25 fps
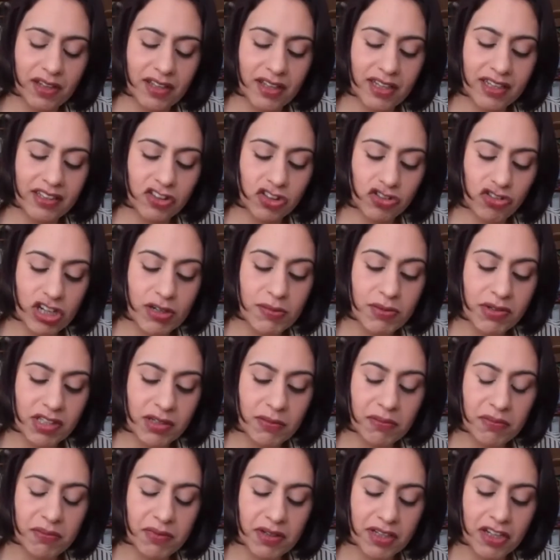
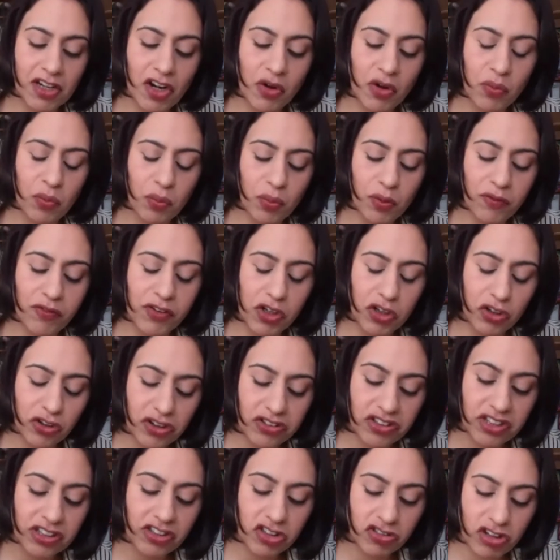extremism, you know, if you look
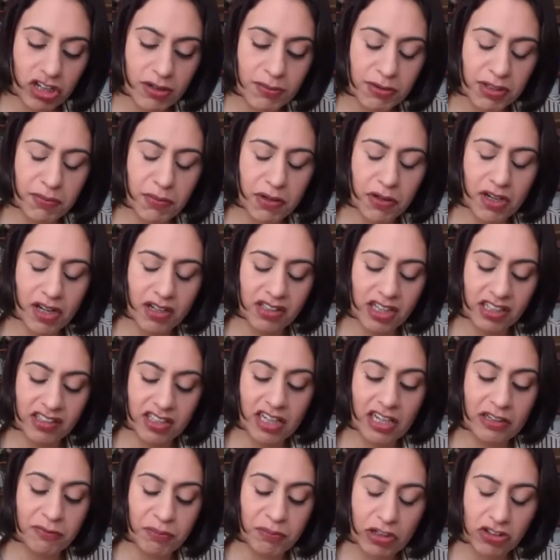at extremism, and as I
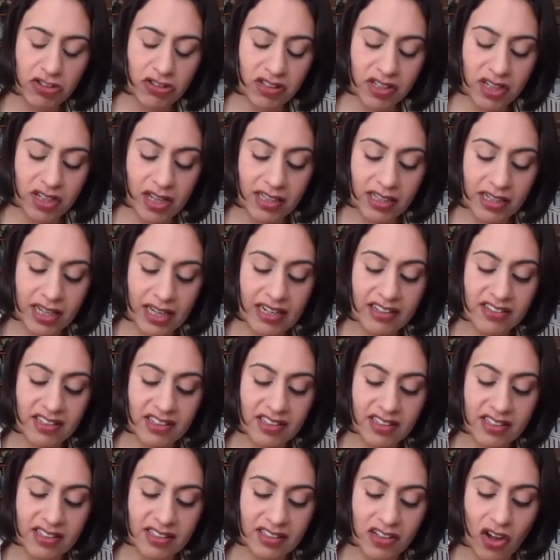said and mentioned earlier, it's a
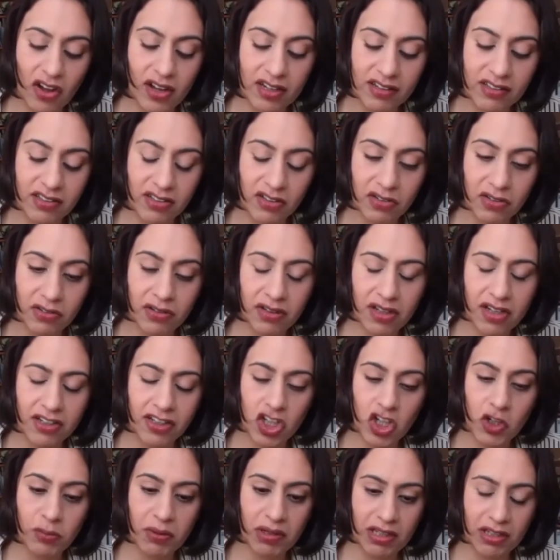societal and
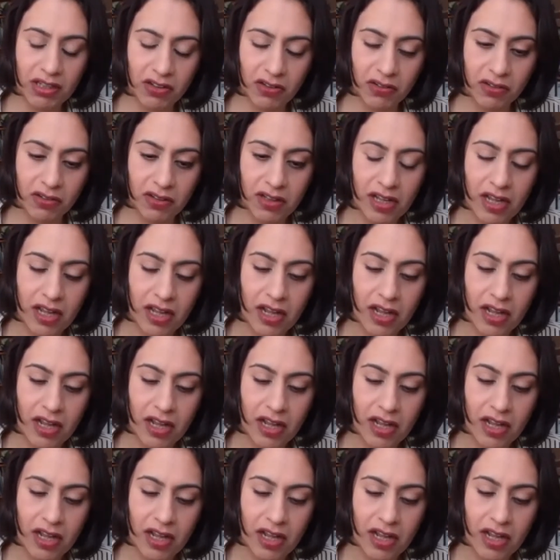human ill,